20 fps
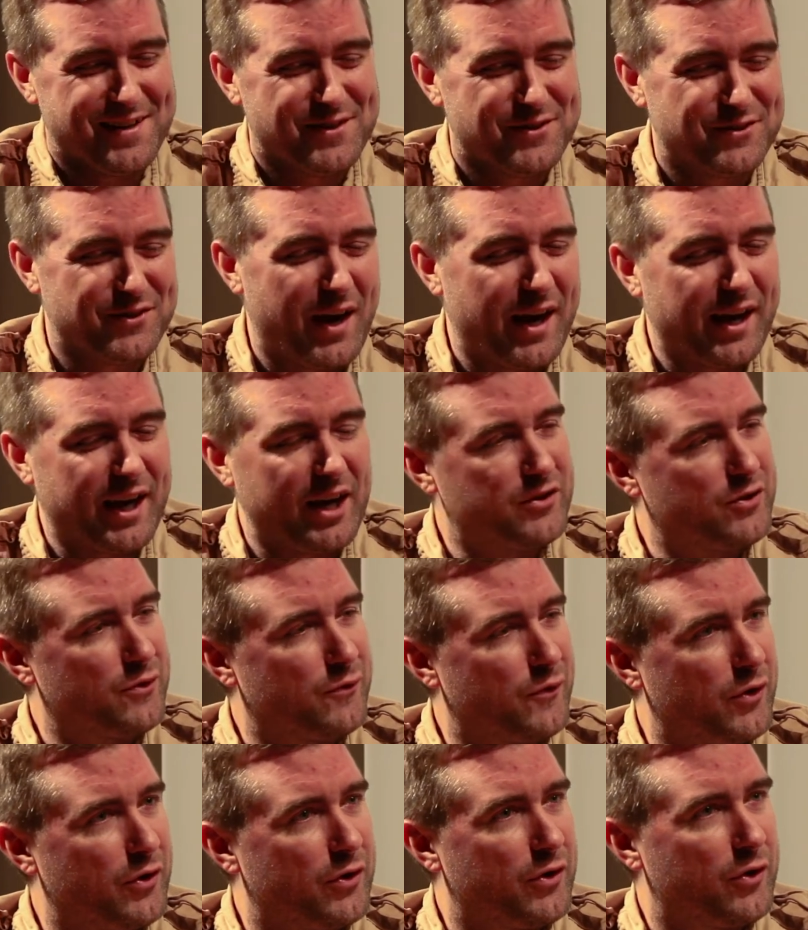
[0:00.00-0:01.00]
so I got
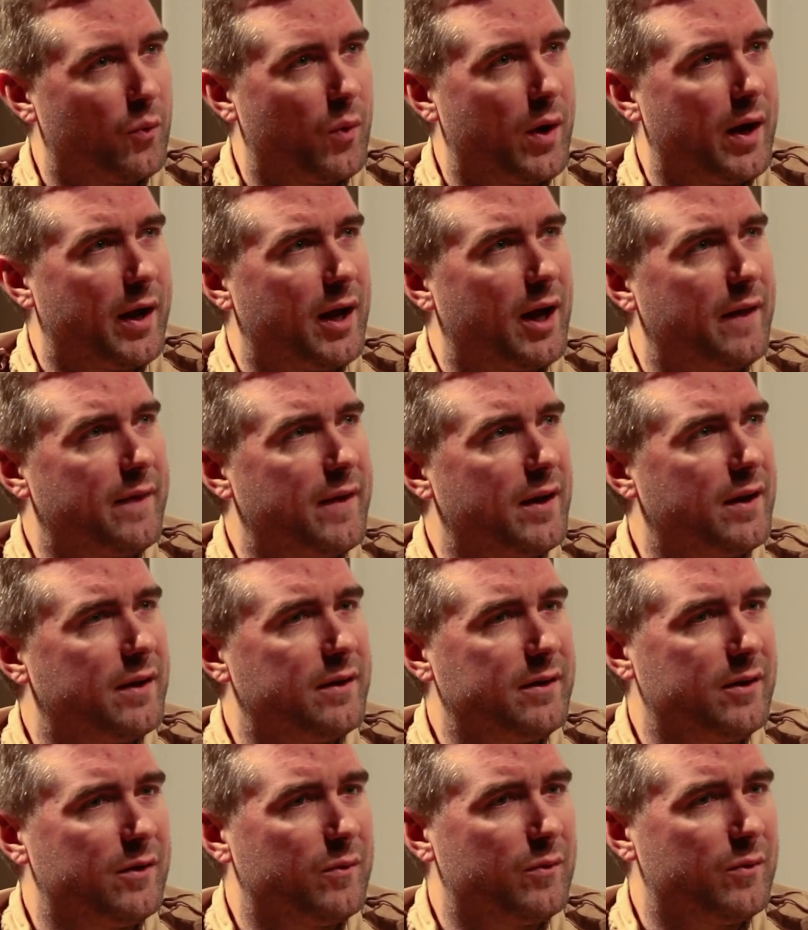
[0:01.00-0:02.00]
diverted away, and then
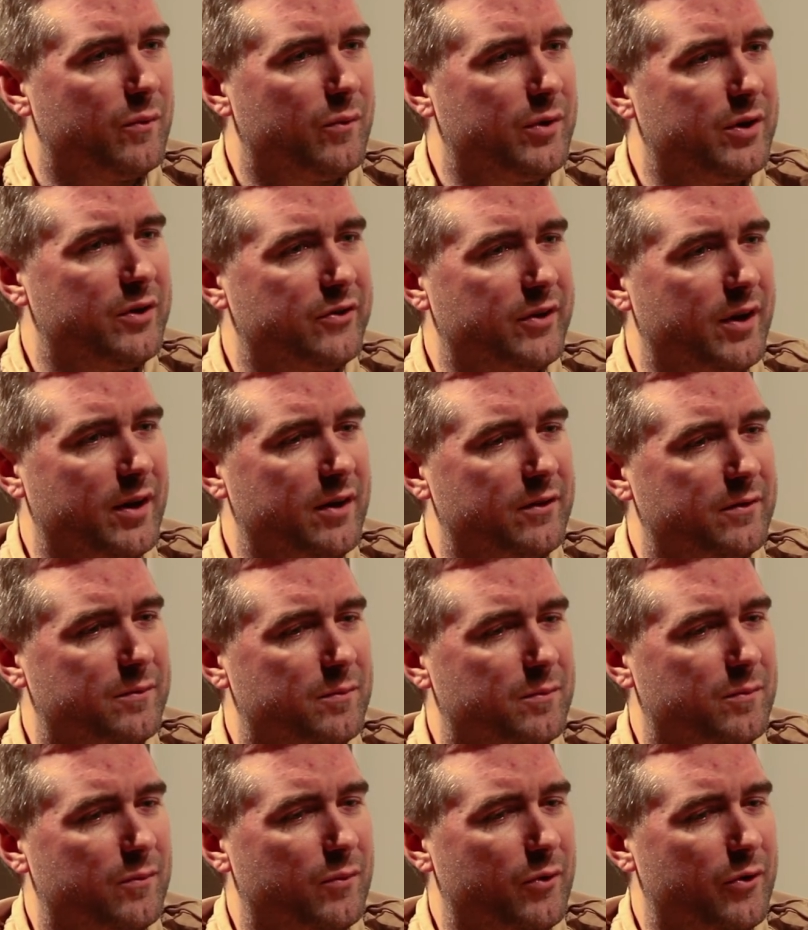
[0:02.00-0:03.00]
you know we just kind of
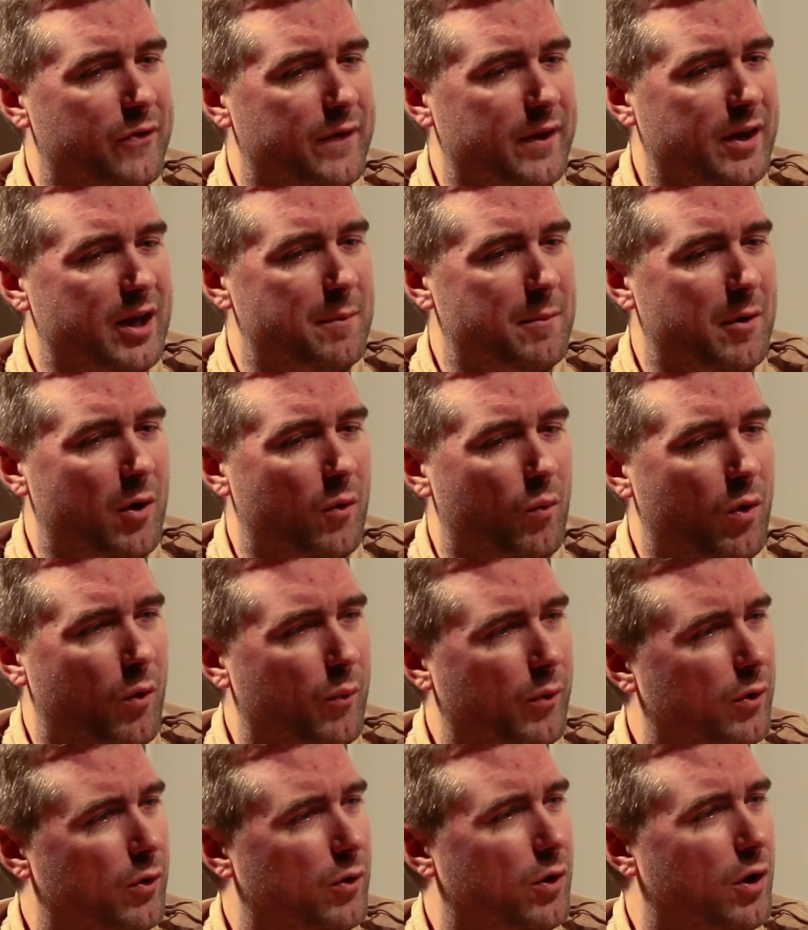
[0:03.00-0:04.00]
were thinking about what
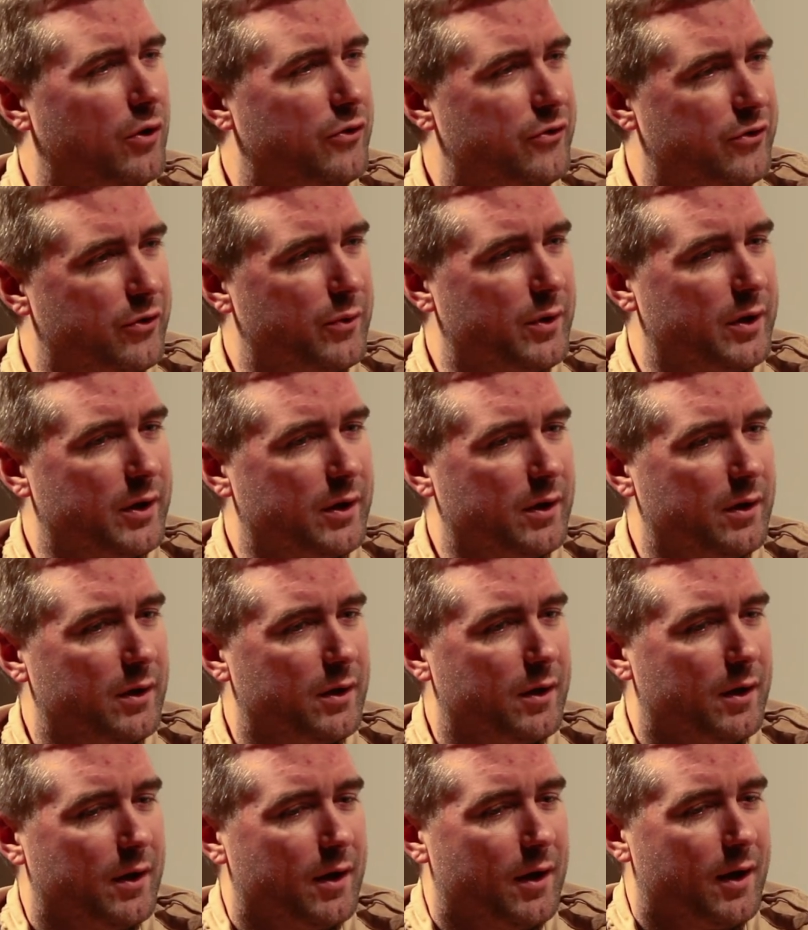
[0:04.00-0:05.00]
we were all doing
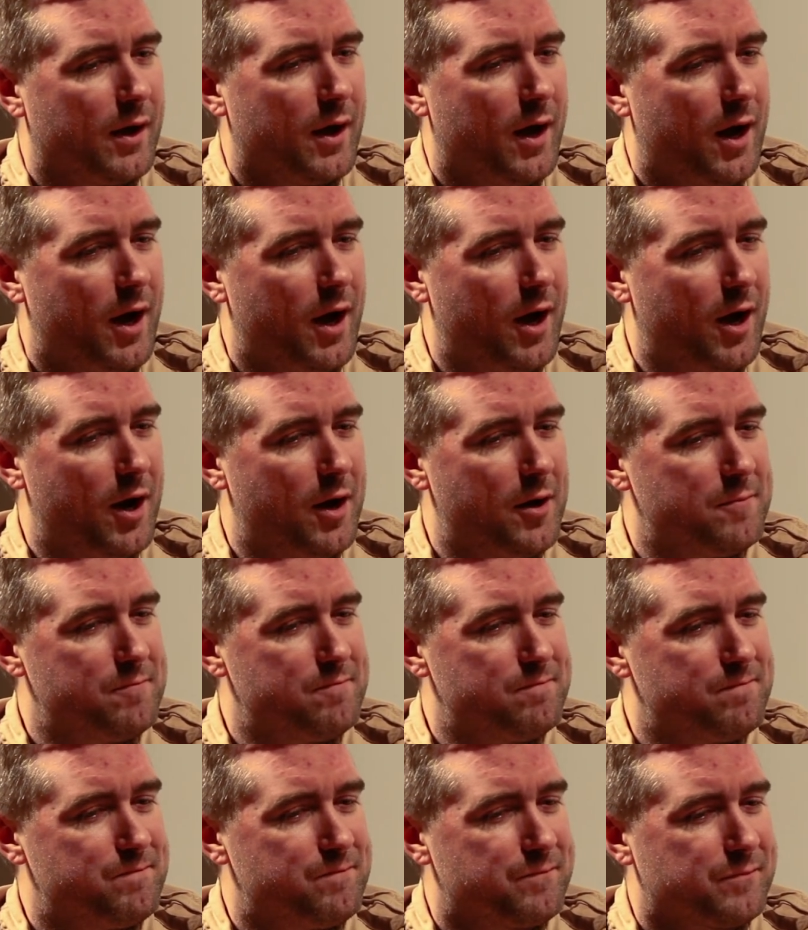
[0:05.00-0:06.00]

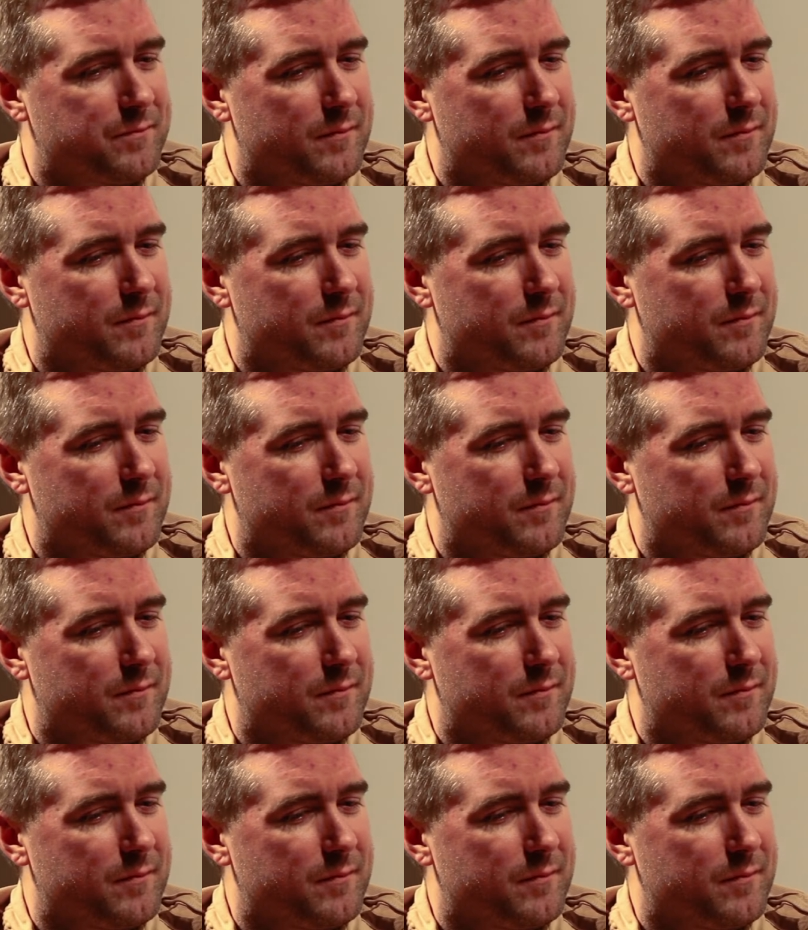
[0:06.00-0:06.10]
um,